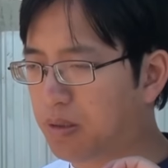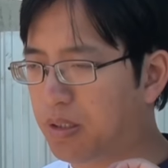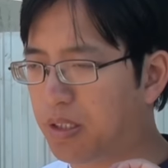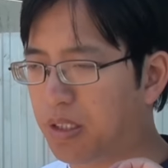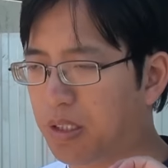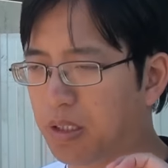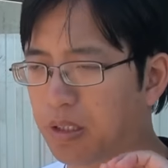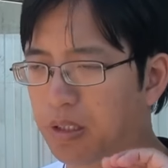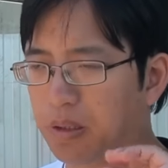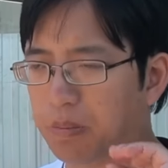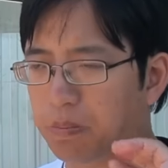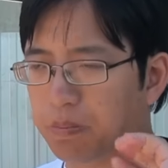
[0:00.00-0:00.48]

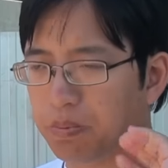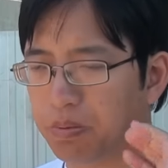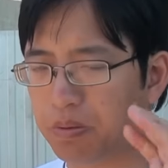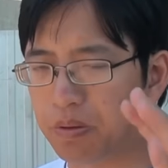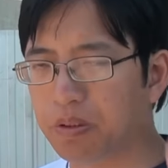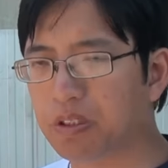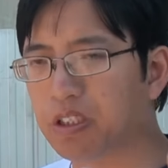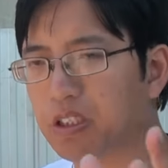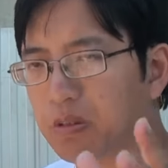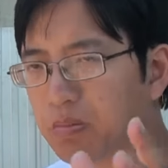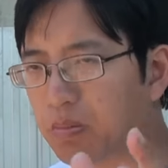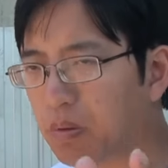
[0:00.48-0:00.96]
The
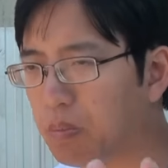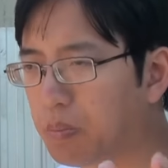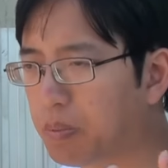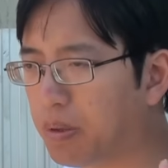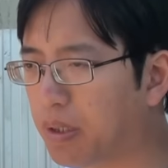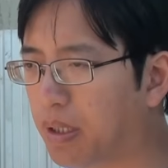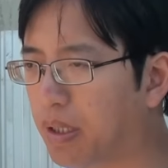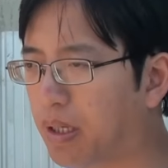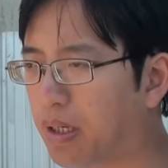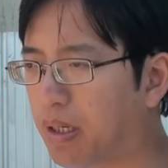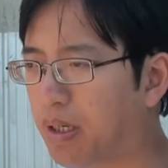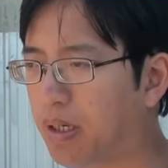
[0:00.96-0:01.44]
principle
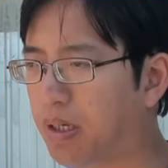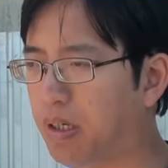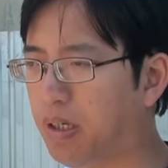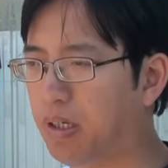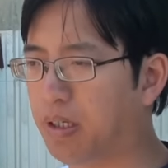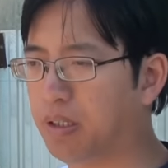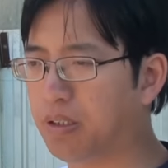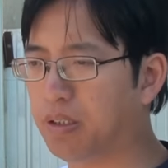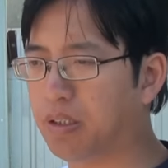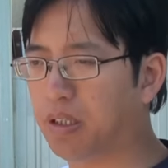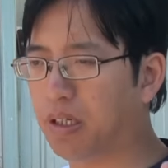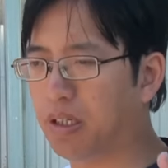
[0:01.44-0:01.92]

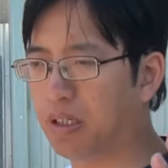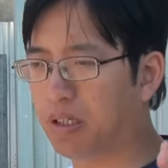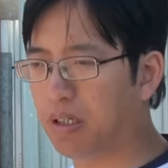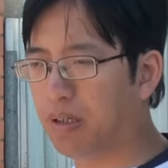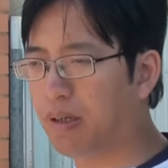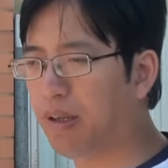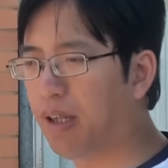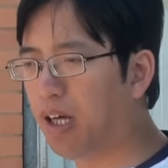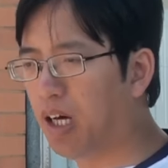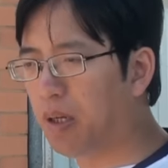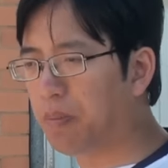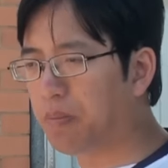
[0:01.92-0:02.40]
behind
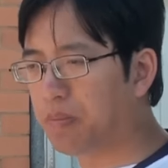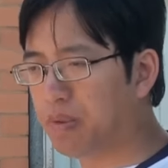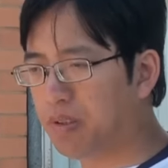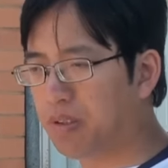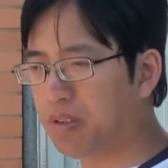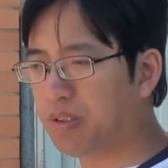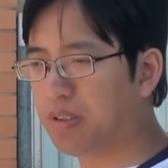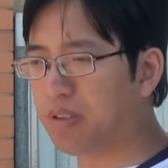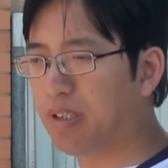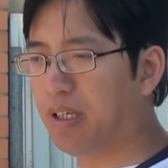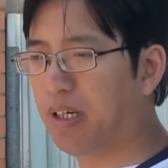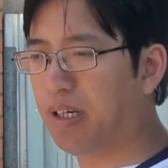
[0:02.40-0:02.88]
alignment
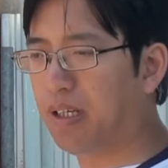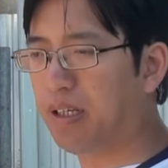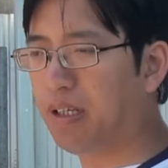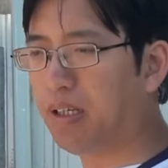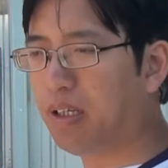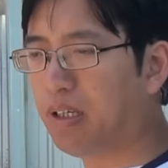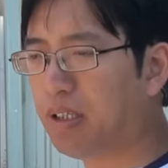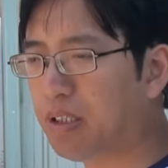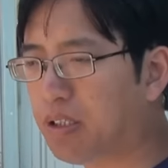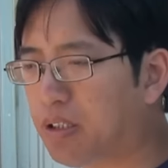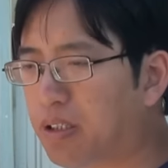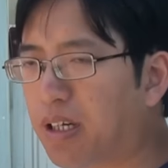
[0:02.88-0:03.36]
is that
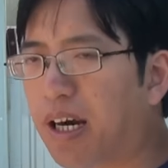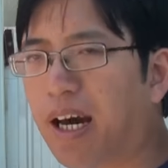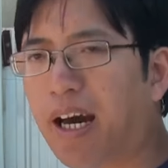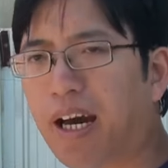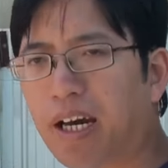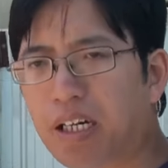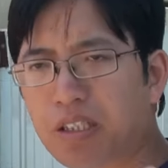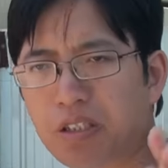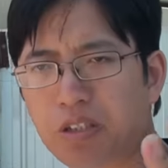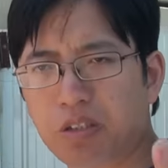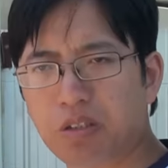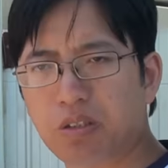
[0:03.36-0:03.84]
you
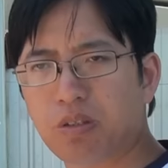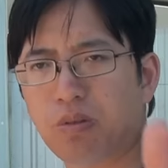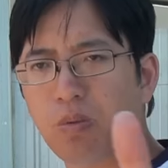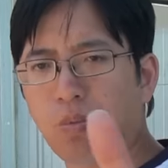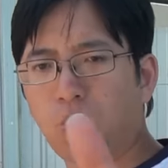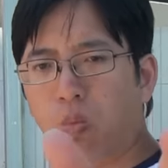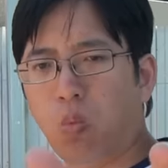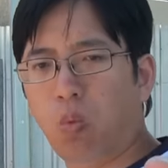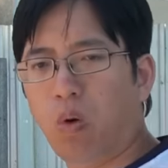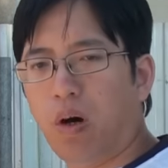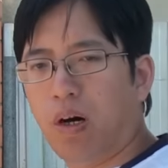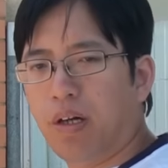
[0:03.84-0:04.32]
actually
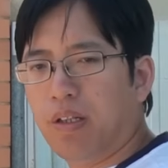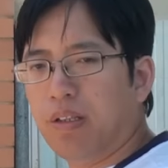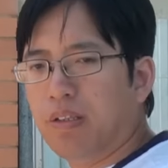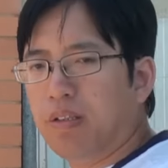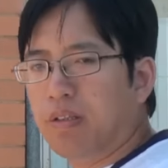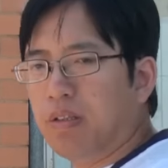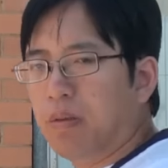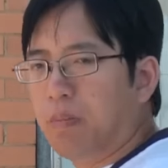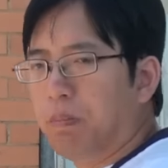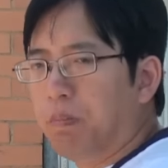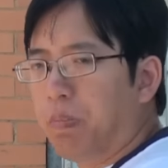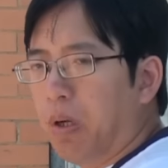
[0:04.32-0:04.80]

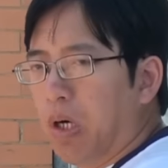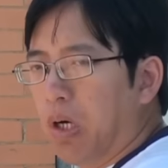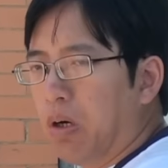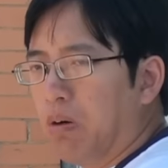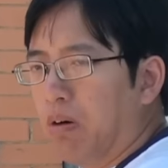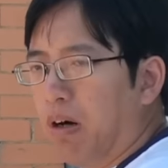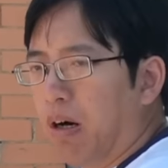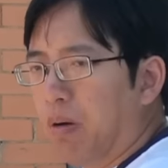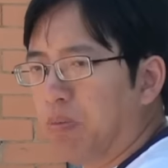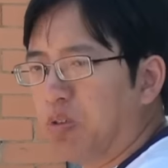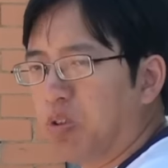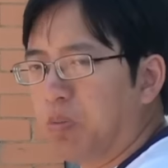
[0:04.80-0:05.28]
want the
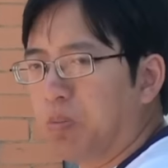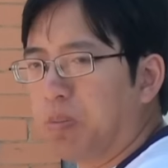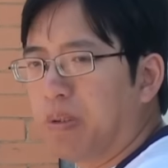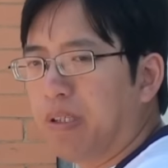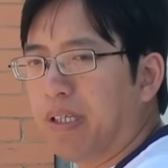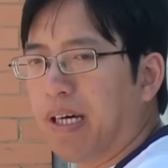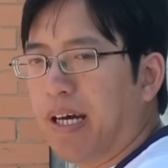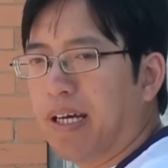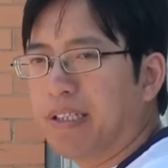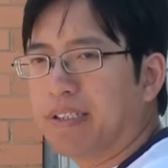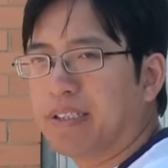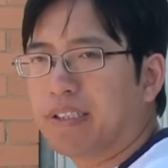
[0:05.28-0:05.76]
bow arm to
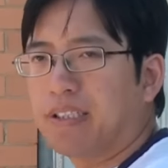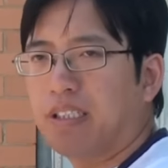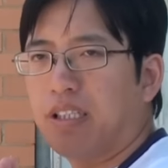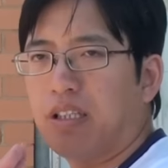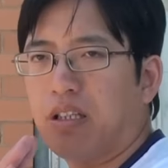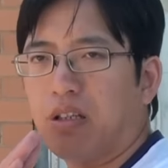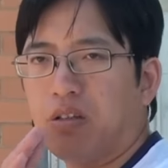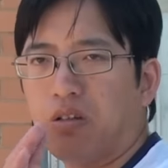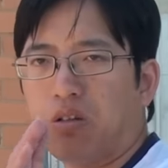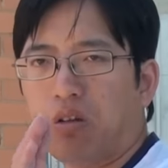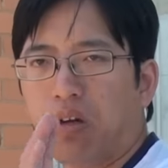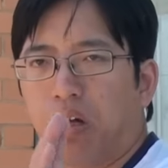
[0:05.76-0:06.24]
be as
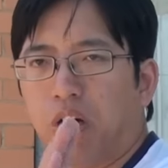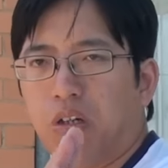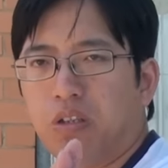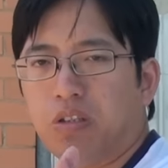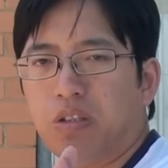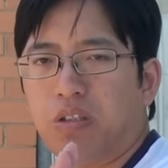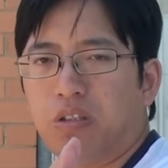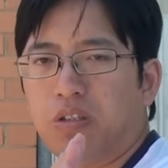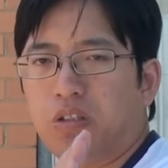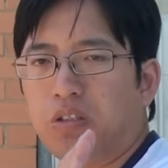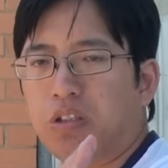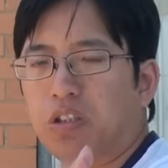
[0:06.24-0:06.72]

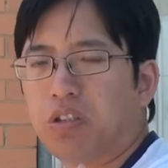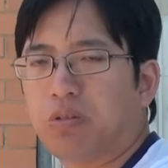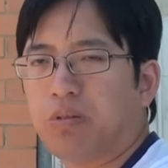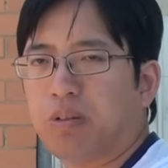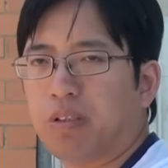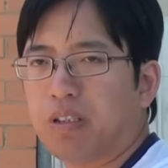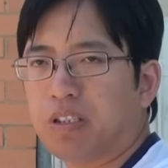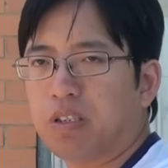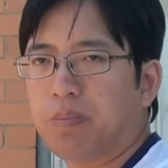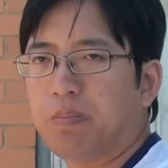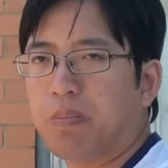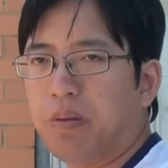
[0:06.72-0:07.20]
close to the
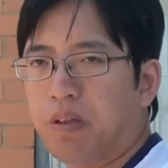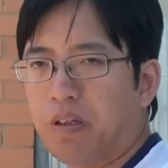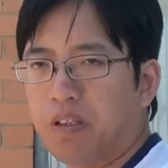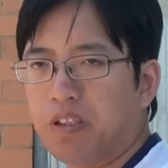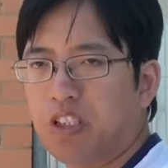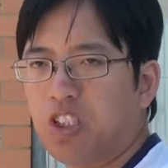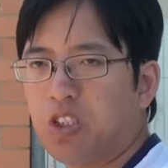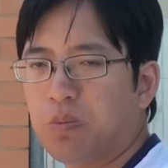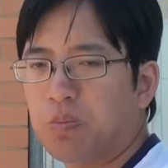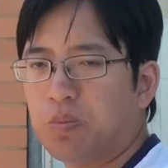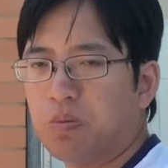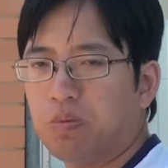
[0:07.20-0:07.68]
string as
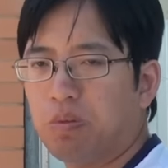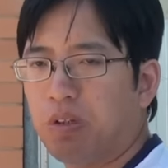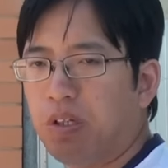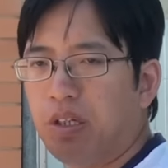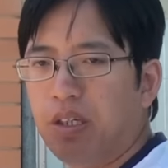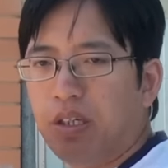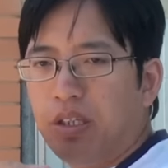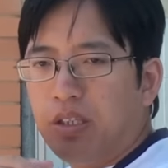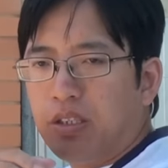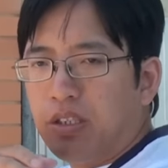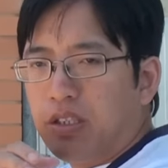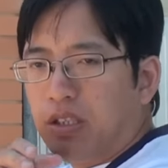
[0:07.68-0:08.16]
possible.
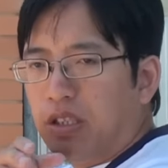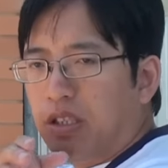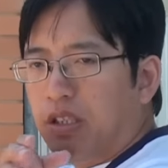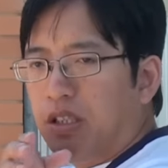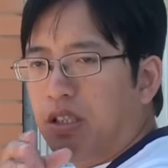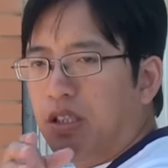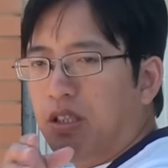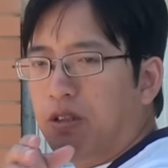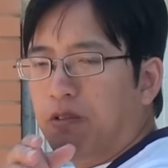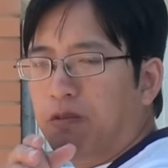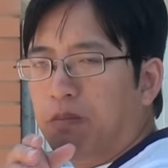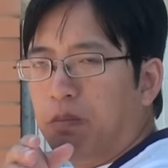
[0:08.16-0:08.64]

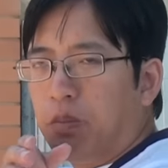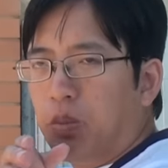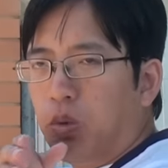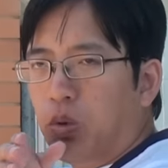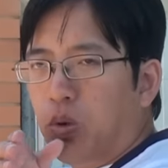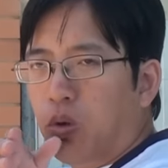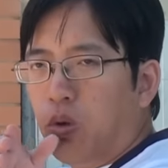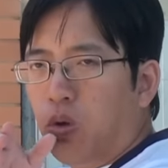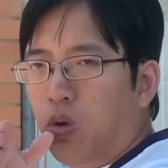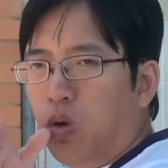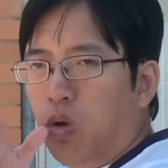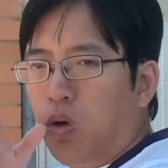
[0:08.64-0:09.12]
The
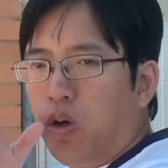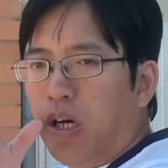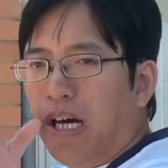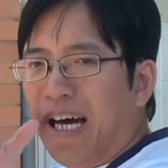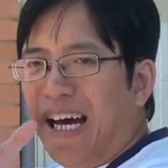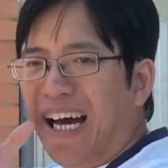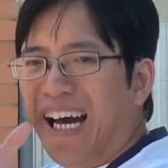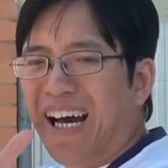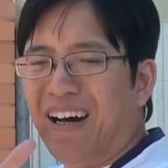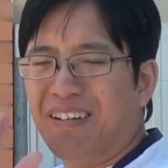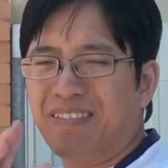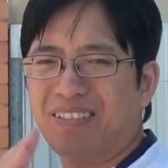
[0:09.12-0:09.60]
more
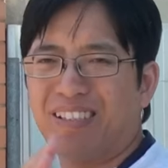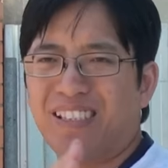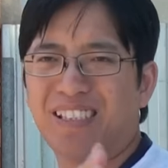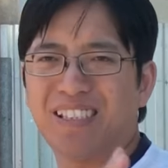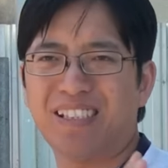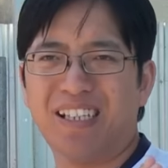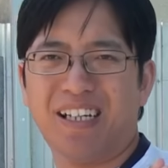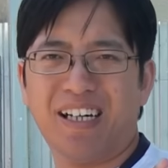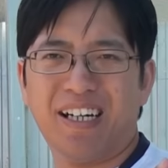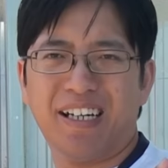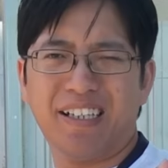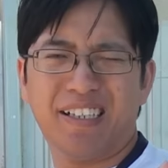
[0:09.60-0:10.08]

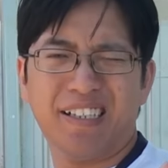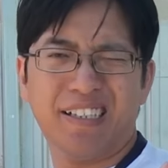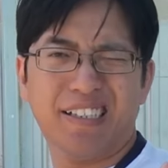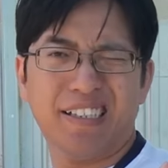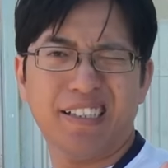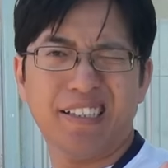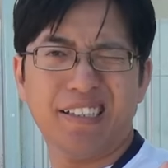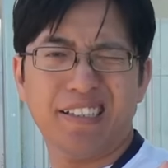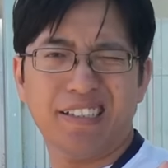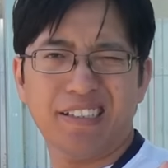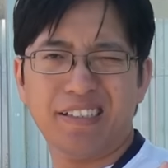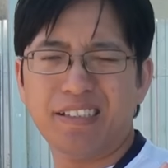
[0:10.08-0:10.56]
outside it
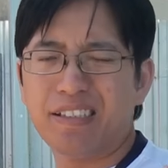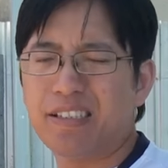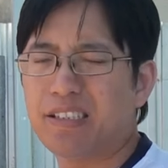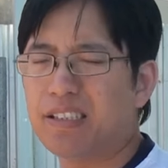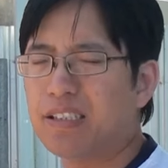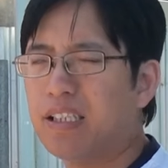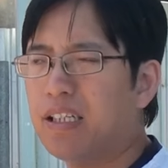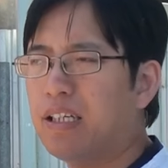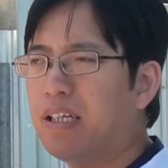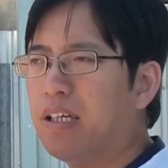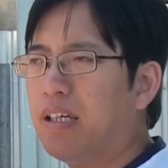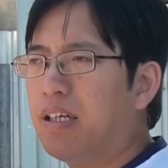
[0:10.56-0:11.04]

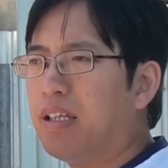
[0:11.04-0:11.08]
is,